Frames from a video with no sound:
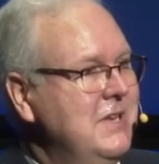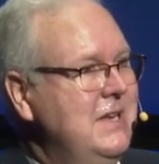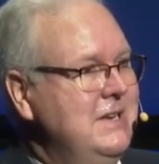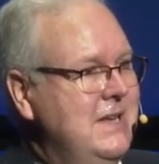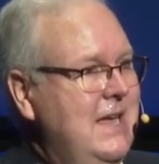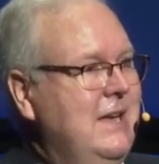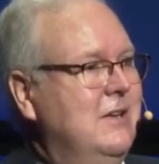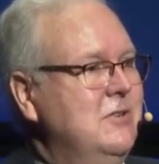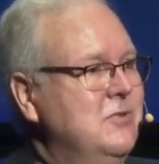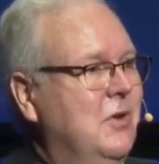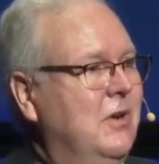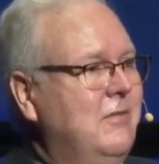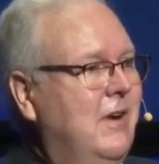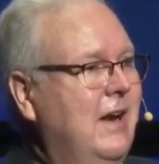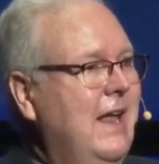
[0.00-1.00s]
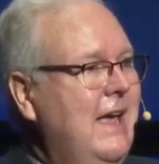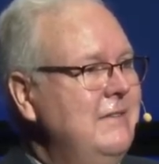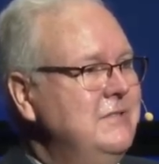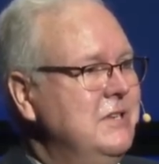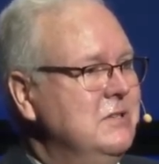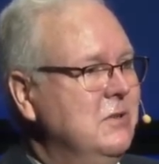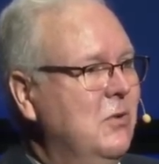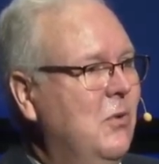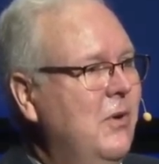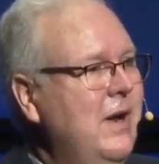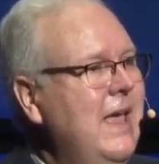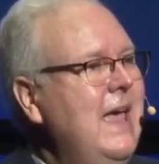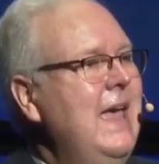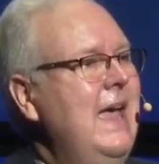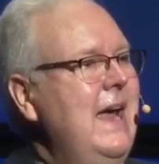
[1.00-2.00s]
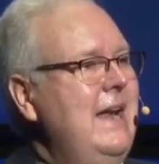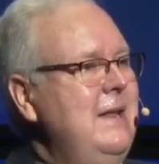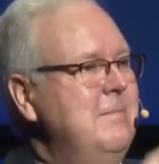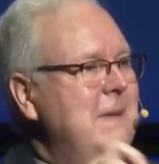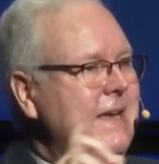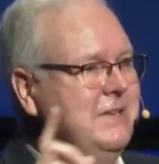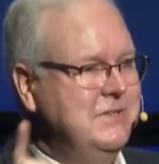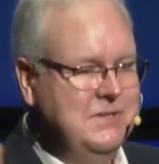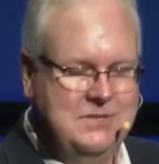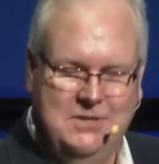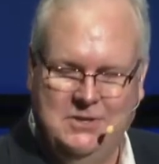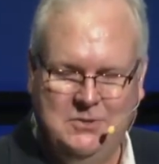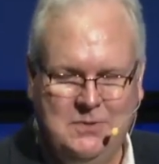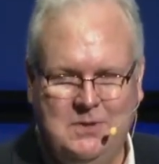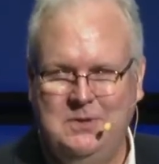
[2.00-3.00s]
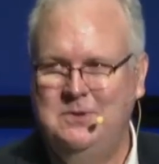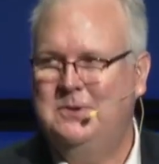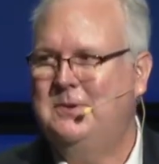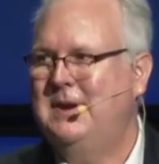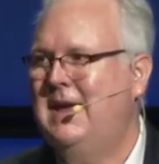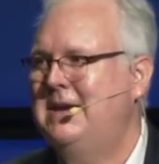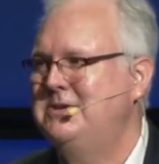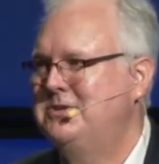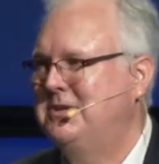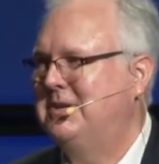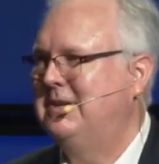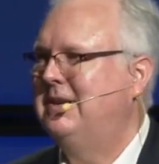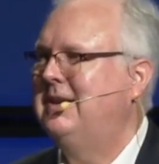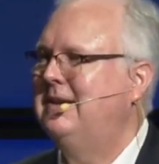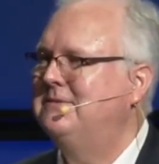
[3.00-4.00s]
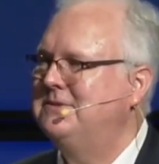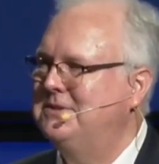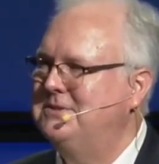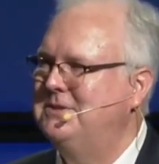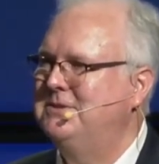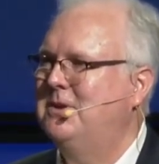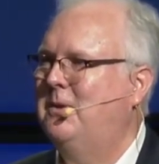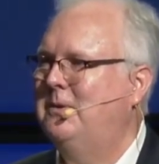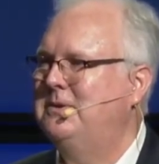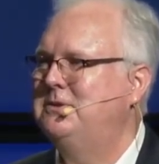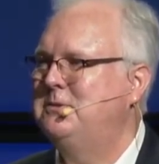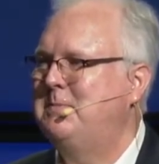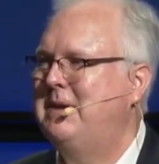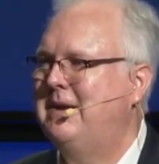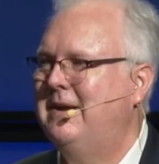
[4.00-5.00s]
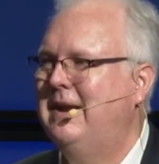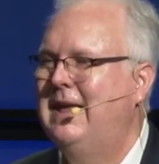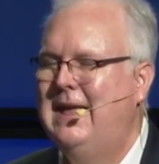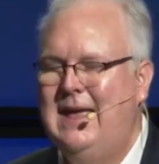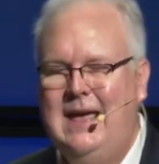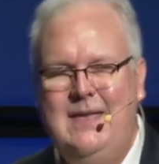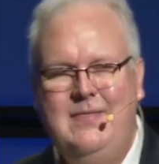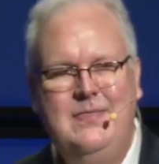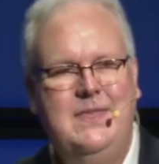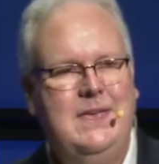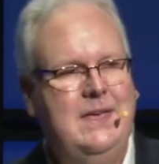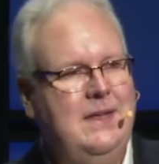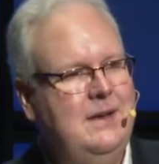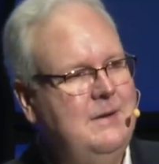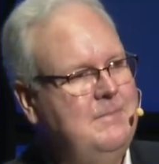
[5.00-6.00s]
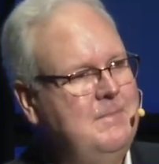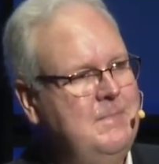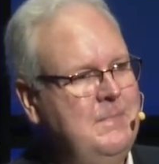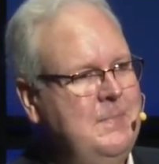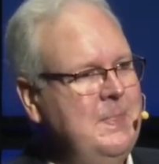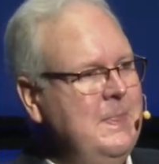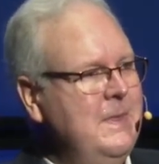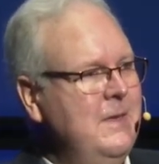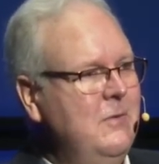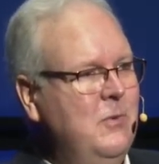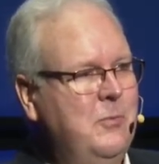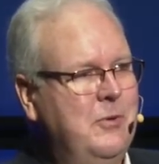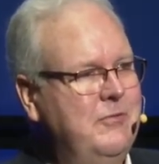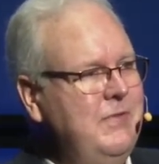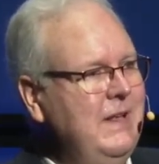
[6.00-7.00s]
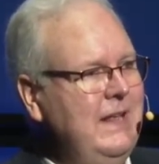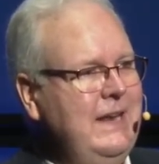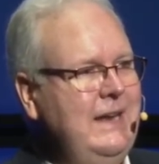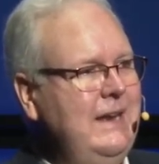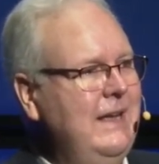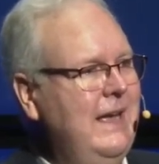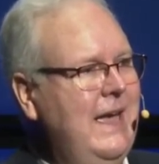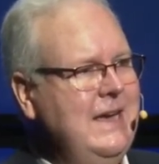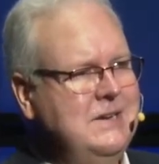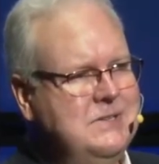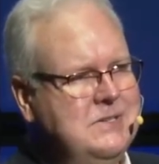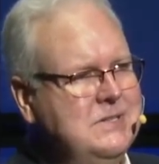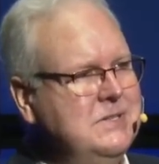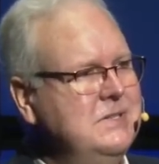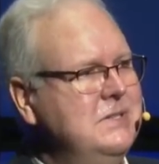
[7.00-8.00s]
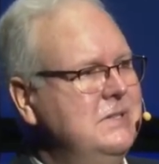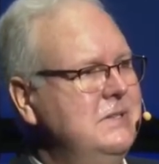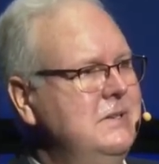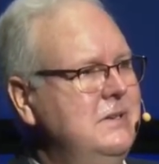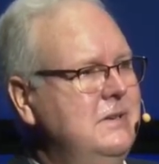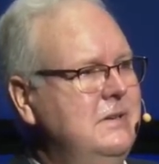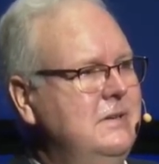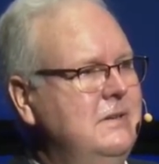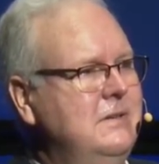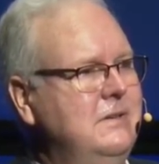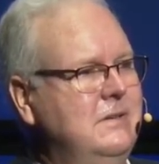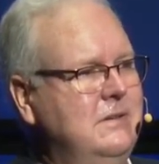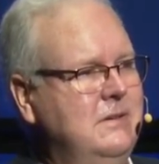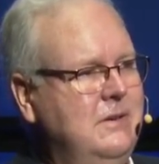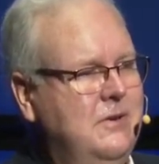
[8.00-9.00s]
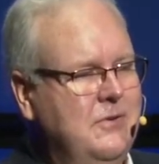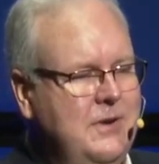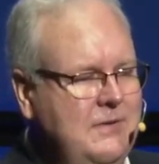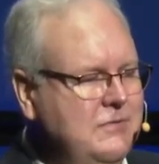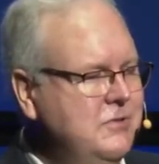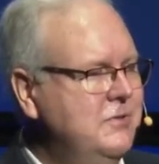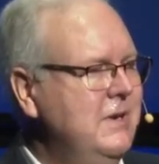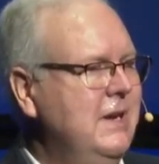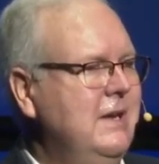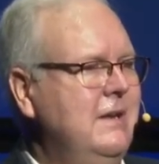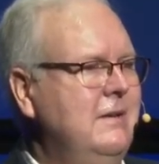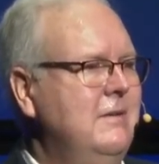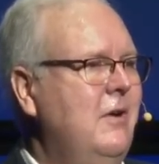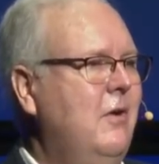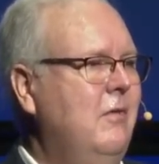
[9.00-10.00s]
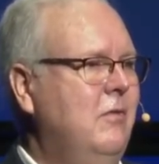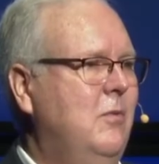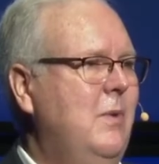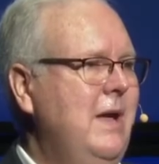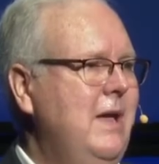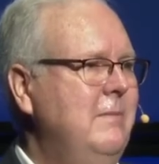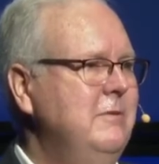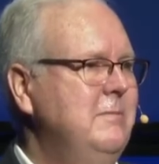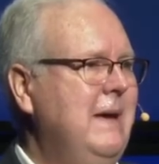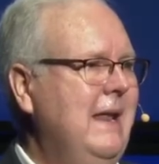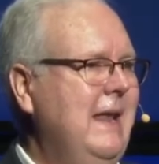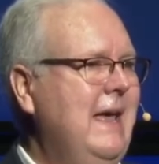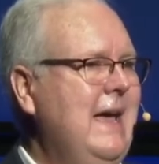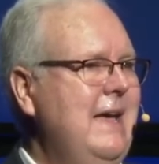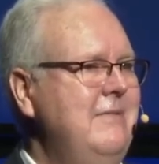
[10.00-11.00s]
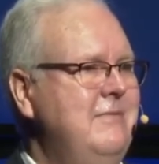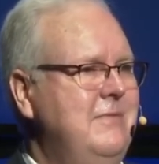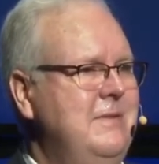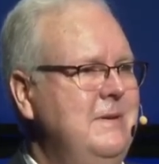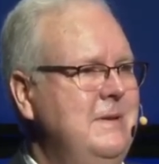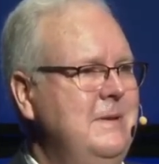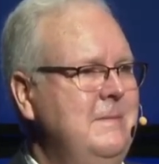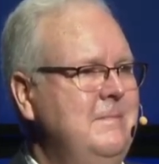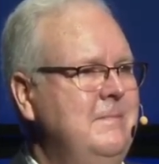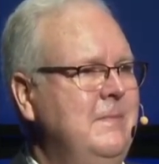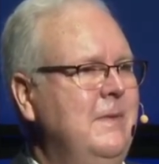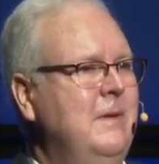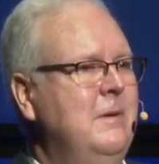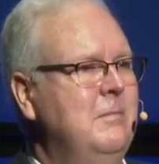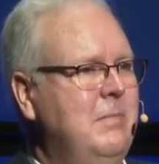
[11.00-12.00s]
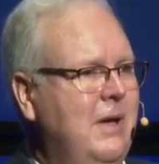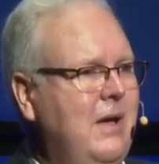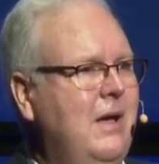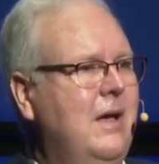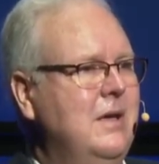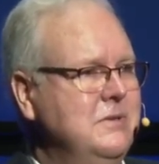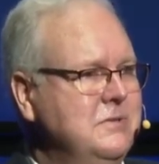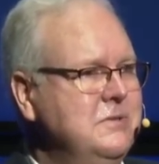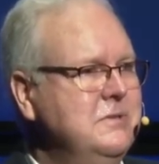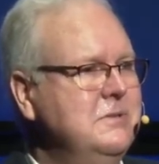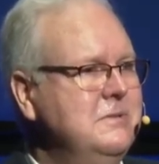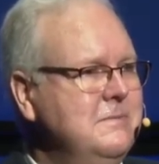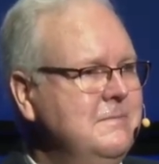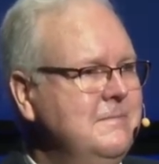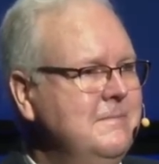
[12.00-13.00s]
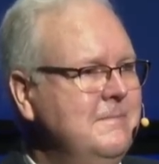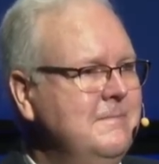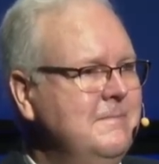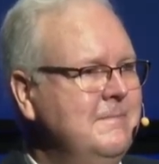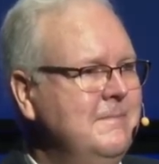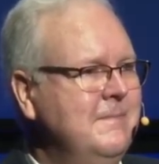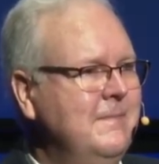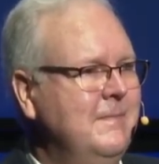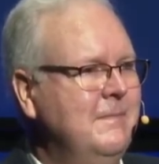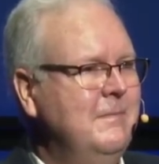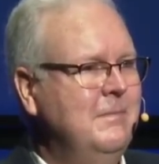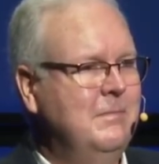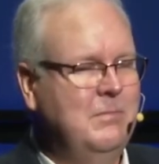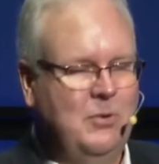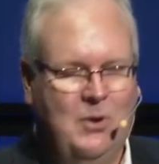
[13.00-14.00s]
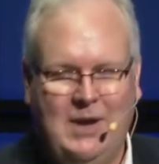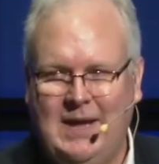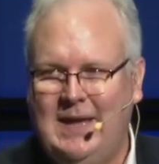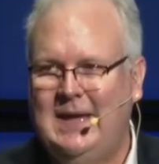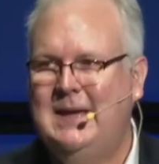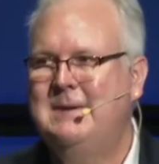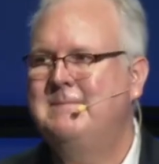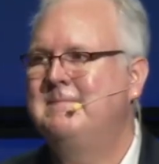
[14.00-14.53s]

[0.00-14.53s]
and take control of our lives as Lord. And He makes us into a new creation, gives us His Holy Spirit. And then when we're feeling anxious, grief stricken, overwhelmed by life, pause, pray,